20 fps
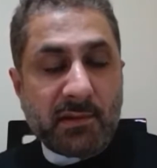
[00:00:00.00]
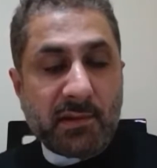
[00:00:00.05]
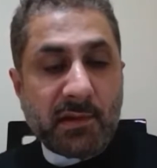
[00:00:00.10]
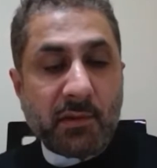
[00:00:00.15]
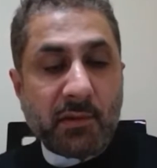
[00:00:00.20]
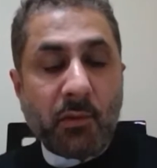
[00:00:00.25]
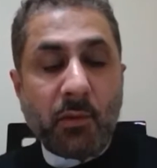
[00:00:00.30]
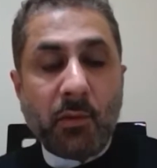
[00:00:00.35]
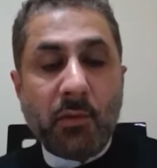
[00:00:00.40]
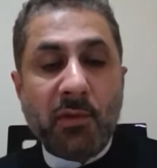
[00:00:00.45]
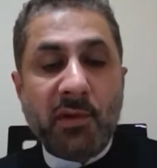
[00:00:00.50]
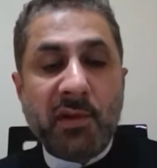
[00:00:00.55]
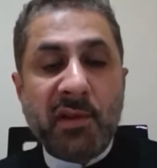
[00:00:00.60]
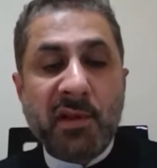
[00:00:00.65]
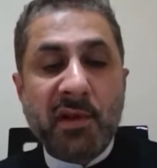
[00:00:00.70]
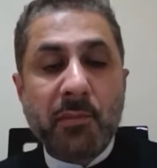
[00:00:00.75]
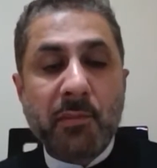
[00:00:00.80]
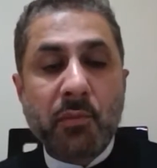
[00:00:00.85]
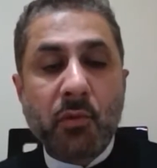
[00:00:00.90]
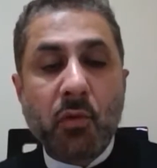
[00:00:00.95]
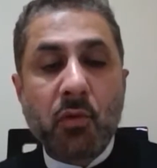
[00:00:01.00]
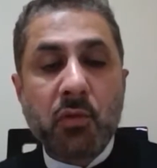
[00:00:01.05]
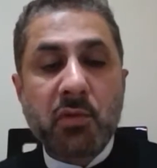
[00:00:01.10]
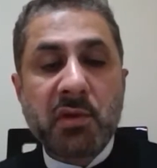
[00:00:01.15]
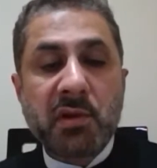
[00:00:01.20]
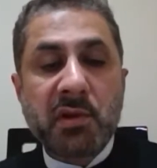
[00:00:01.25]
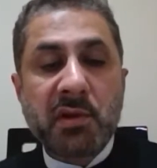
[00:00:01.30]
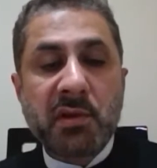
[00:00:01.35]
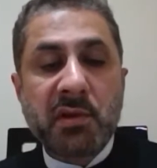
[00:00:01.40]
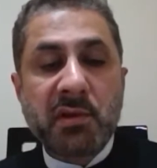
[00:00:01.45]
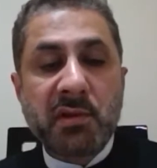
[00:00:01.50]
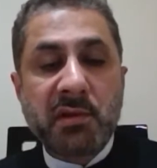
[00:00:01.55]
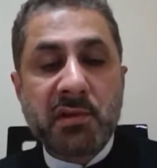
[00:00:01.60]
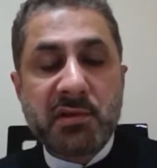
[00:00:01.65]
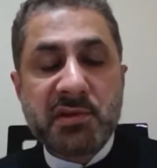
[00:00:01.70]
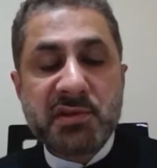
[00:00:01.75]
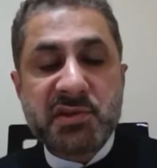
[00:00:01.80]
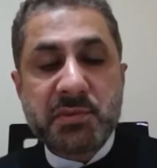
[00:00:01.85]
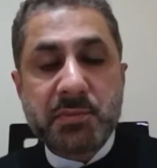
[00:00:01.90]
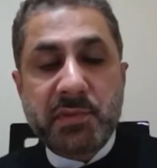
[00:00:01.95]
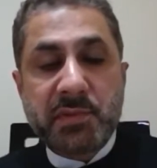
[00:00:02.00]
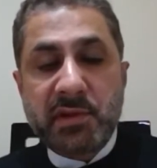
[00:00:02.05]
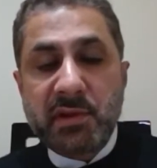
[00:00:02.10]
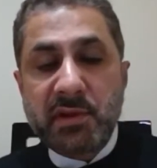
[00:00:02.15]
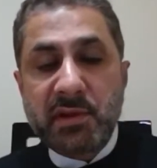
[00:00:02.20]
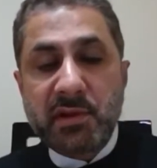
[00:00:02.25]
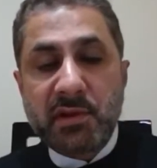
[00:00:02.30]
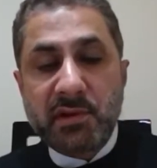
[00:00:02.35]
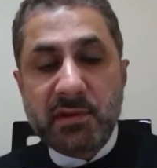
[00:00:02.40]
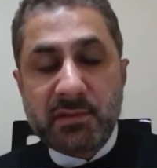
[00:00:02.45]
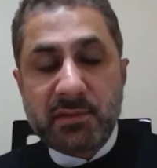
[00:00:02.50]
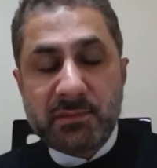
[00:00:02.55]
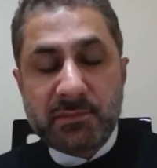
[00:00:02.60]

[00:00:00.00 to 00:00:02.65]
that holding a broken spear,